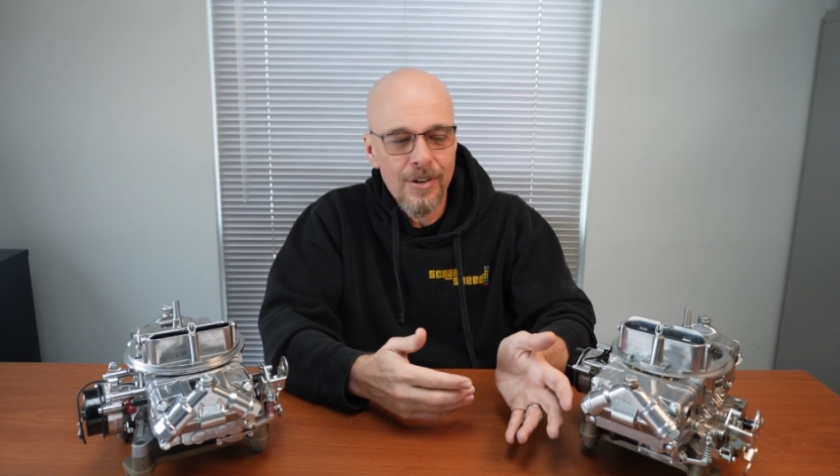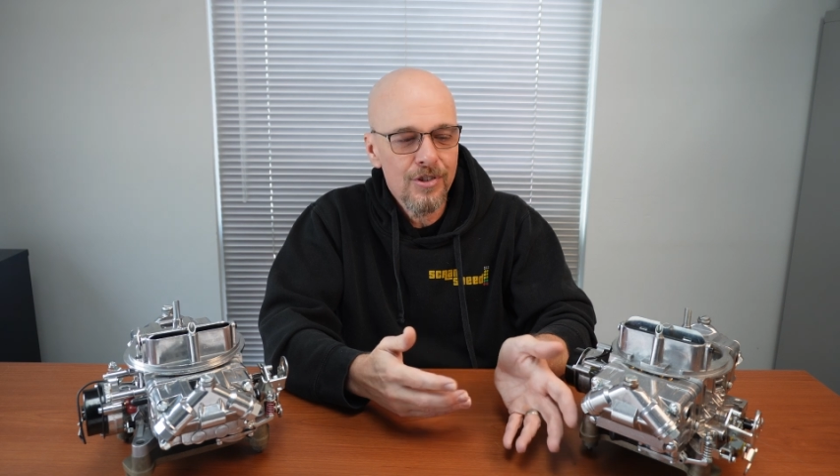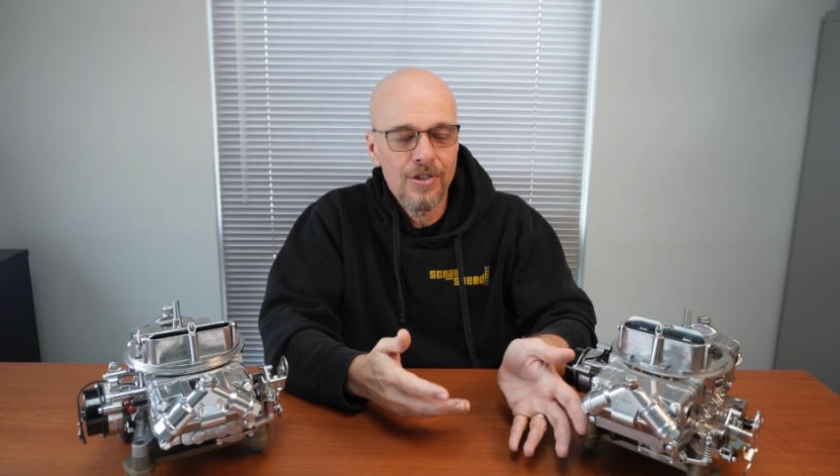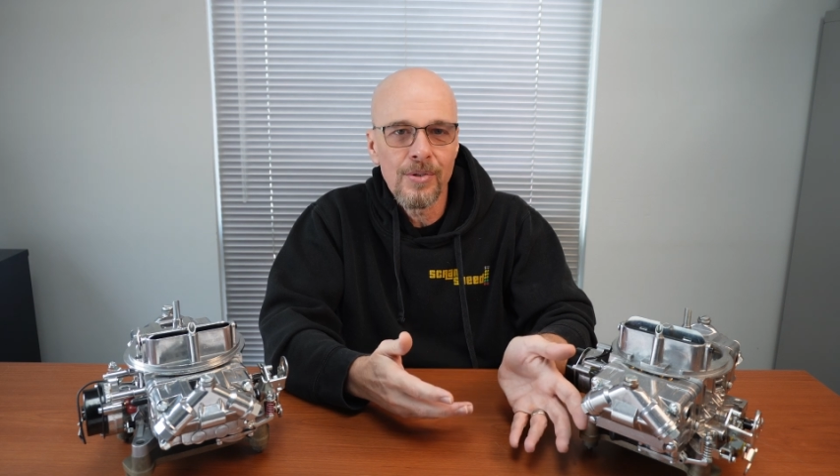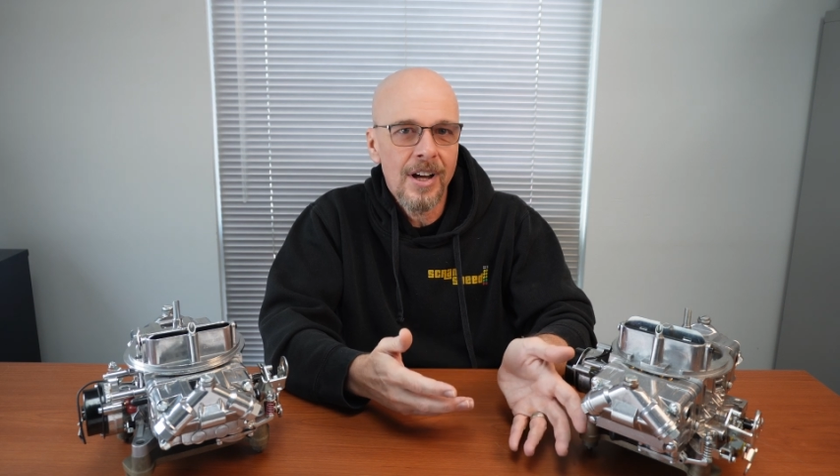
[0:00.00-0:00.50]

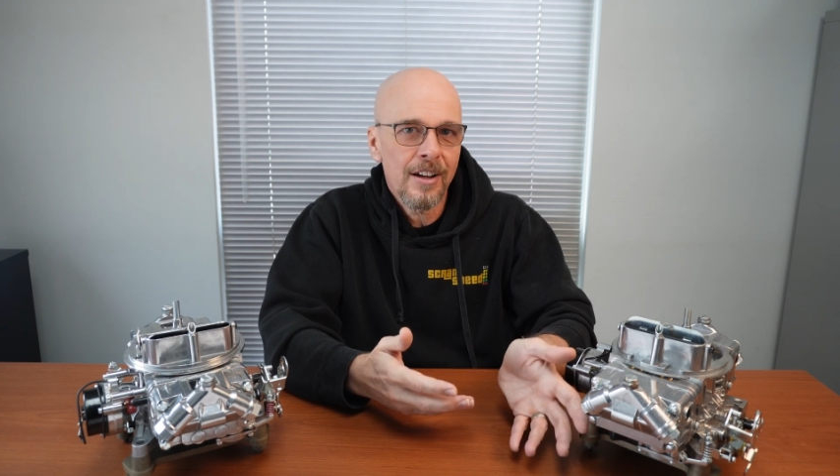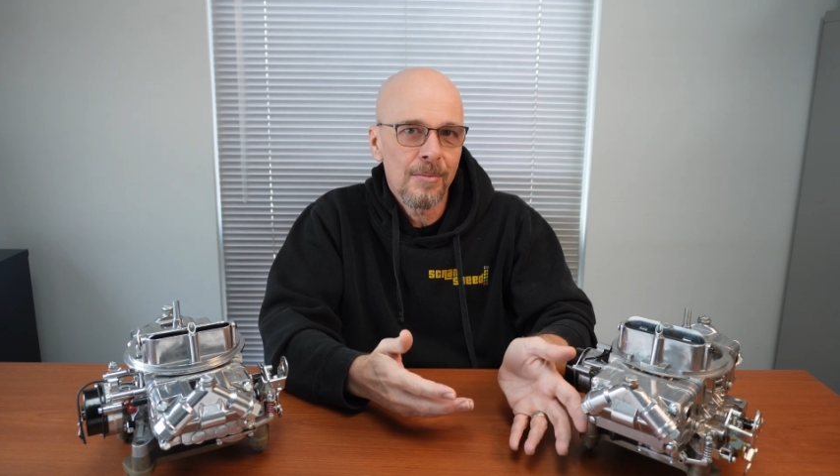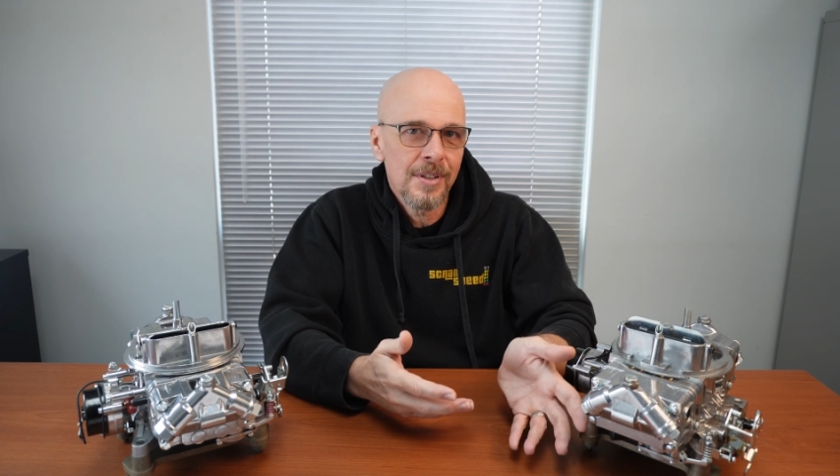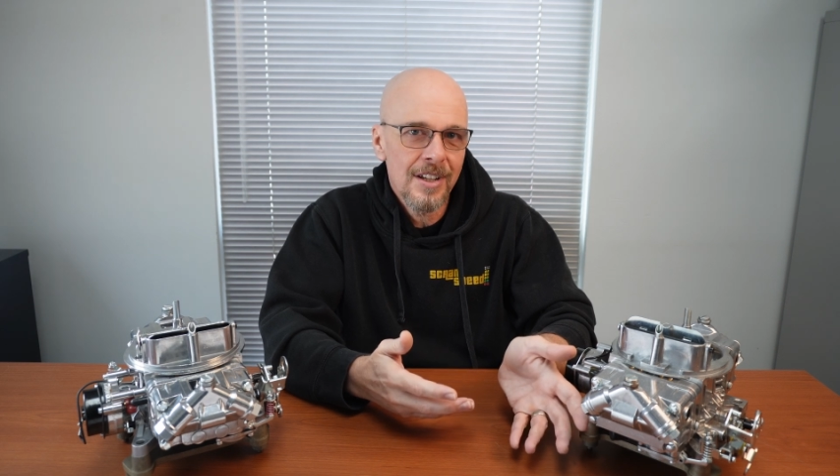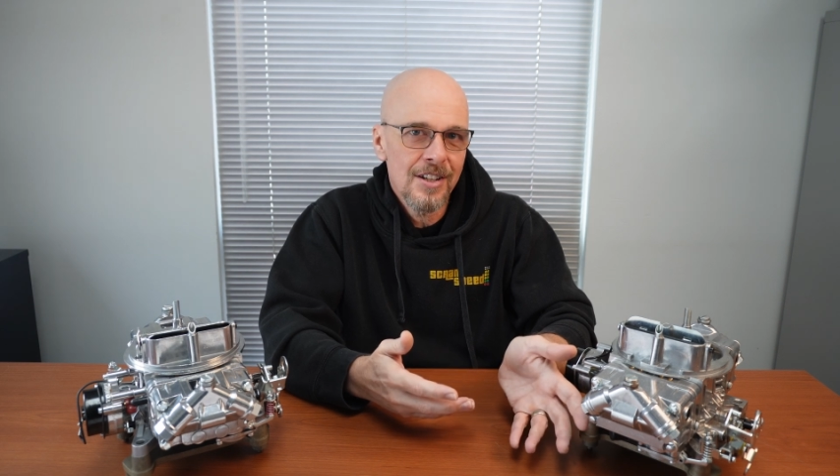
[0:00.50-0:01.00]
There's no
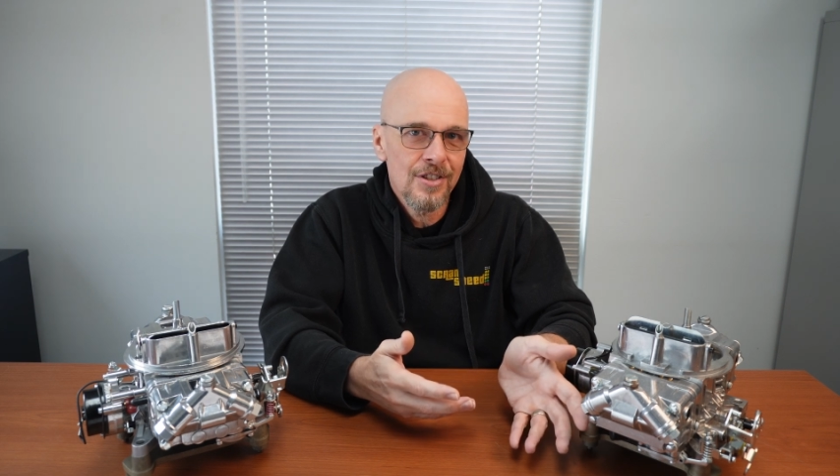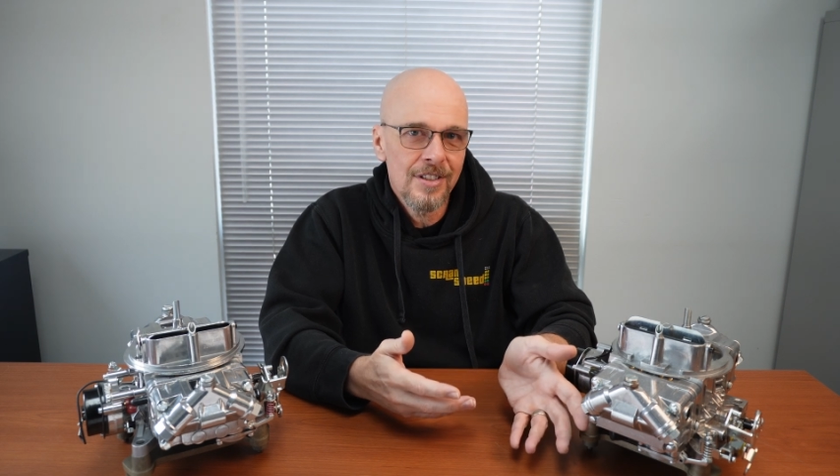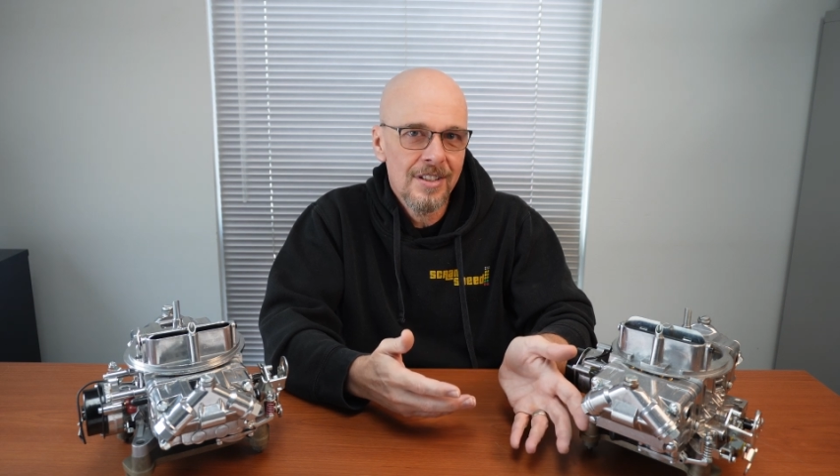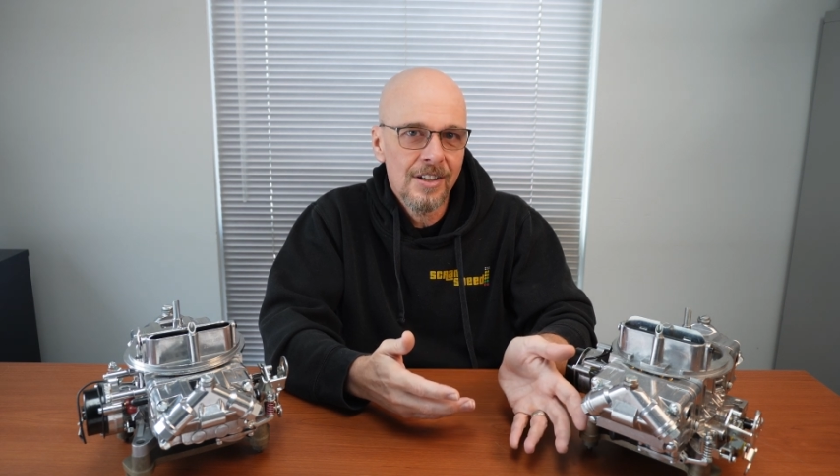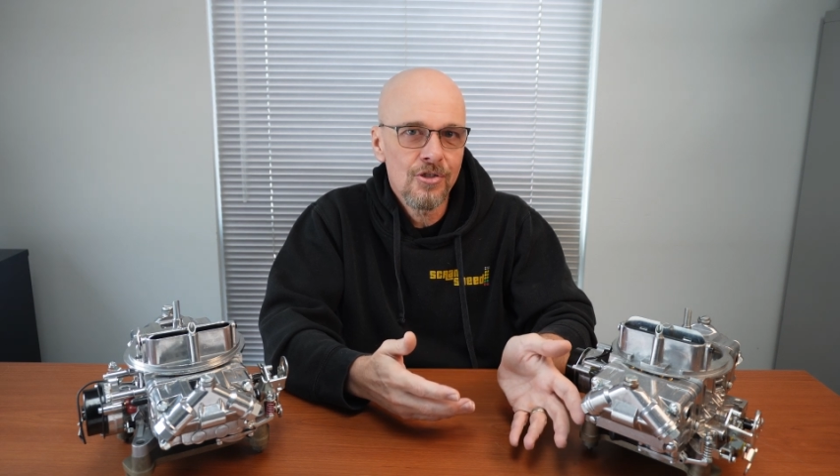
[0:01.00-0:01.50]
documentation
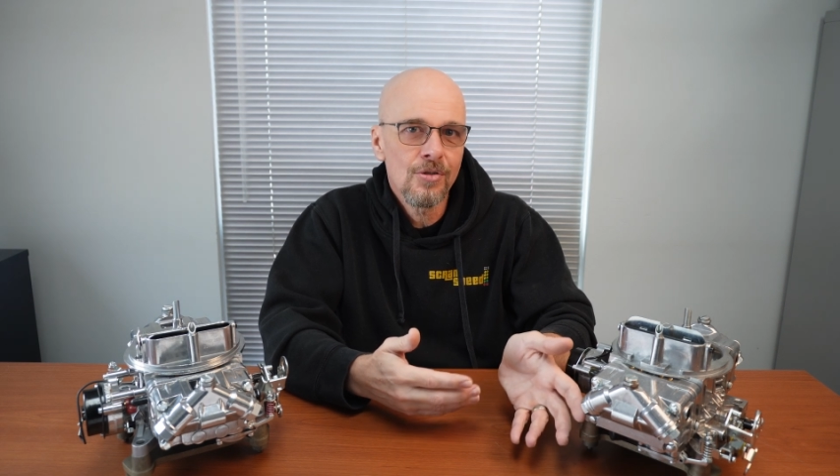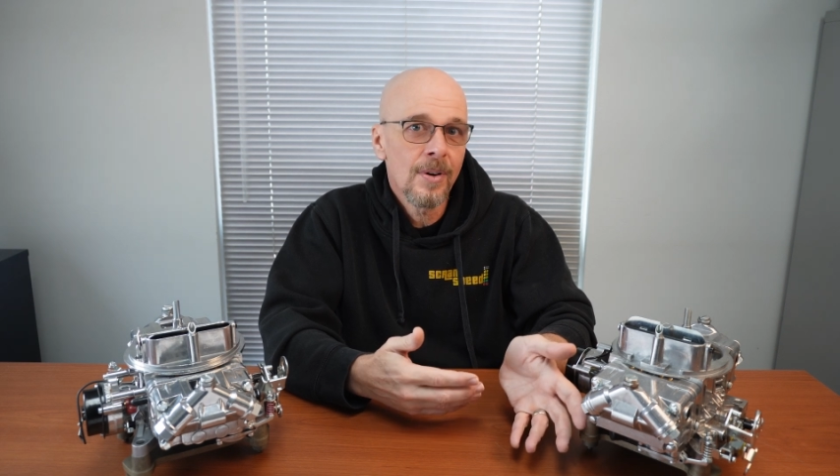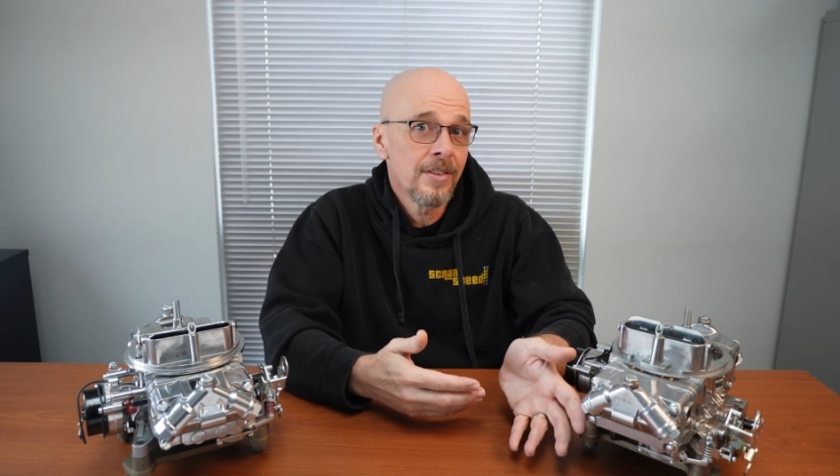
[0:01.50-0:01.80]
that tells you,